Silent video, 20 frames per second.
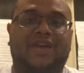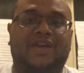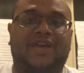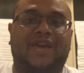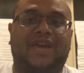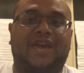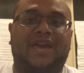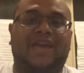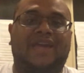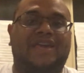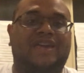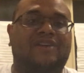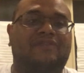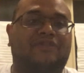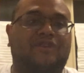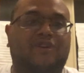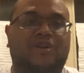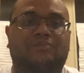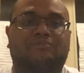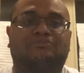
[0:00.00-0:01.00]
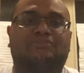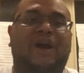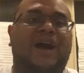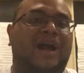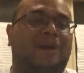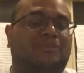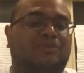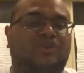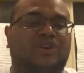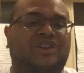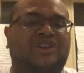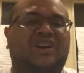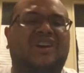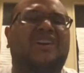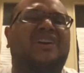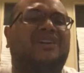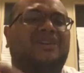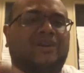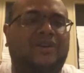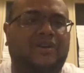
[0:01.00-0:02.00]
and give her a Bible and
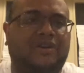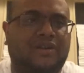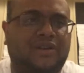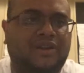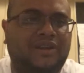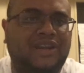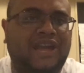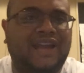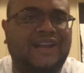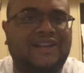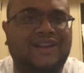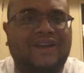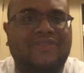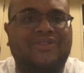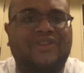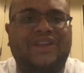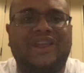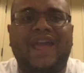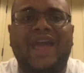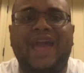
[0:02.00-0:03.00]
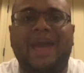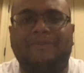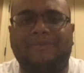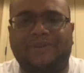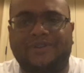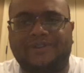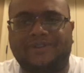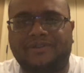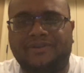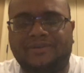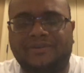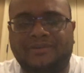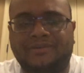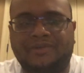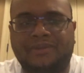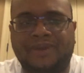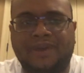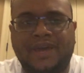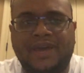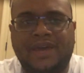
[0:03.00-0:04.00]
hug her like nothing happened.
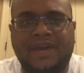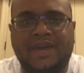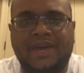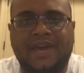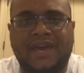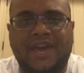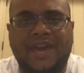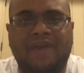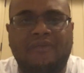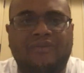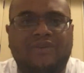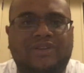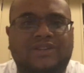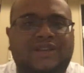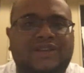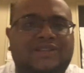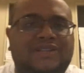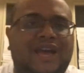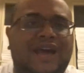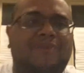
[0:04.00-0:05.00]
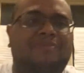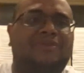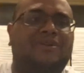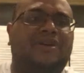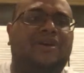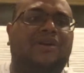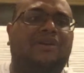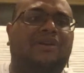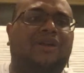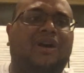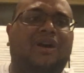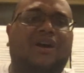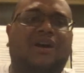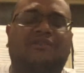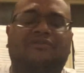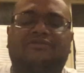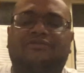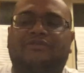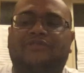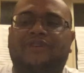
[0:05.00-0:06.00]
And to top it all
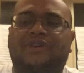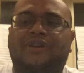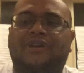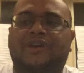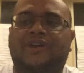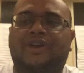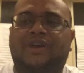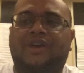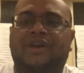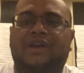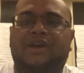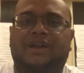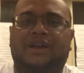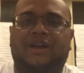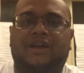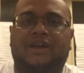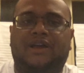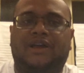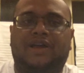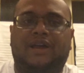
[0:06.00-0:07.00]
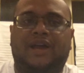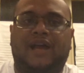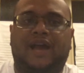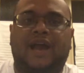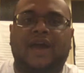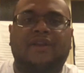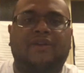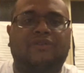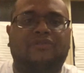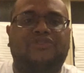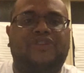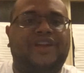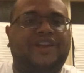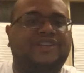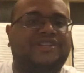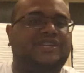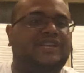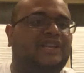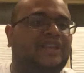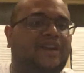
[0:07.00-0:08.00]
off, I don't think
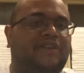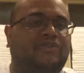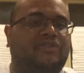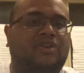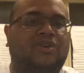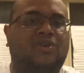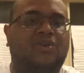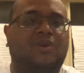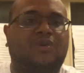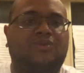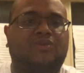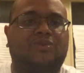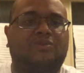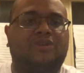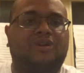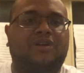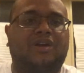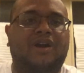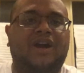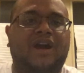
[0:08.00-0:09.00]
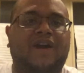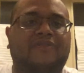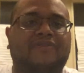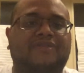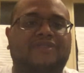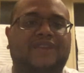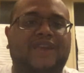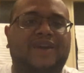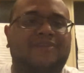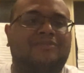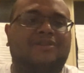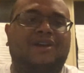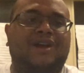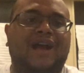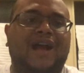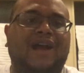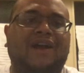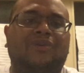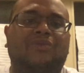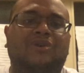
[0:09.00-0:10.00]
she left the courtroom in cuffs. Amber
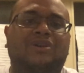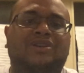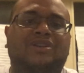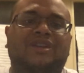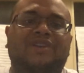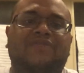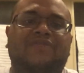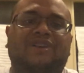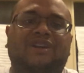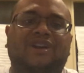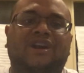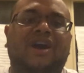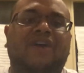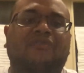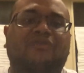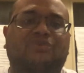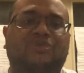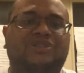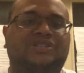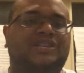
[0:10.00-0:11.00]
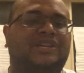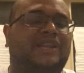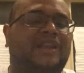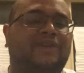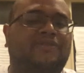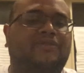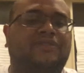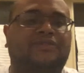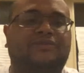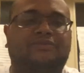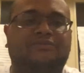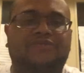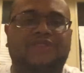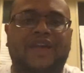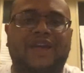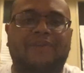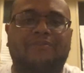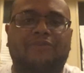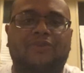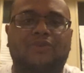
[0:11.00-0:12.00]
Guyger wasn't even cuffed when she left the
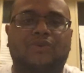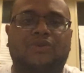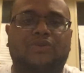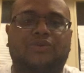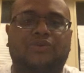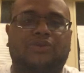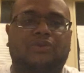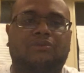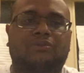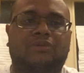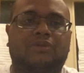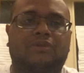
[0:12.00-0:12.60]
damn courtroom.